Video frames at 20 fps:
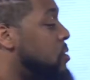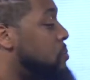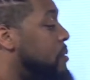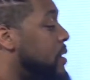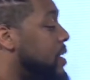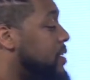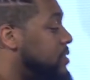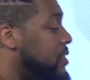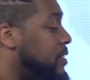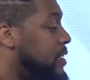
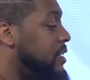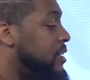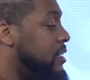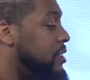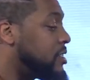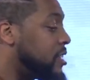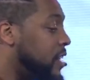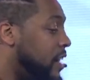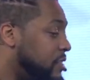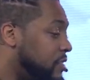busted, and
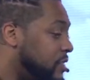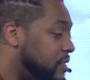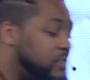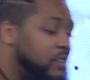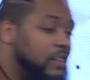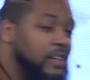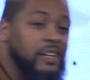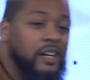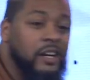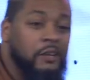disgusted, so
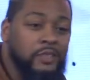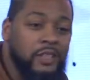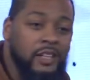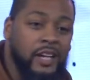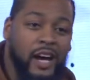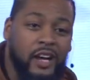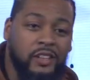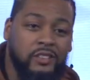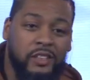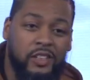they come to the
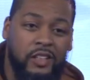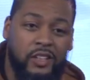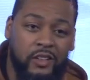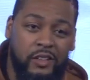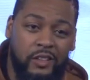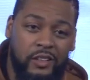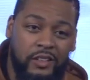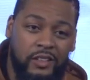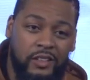house of the Lord.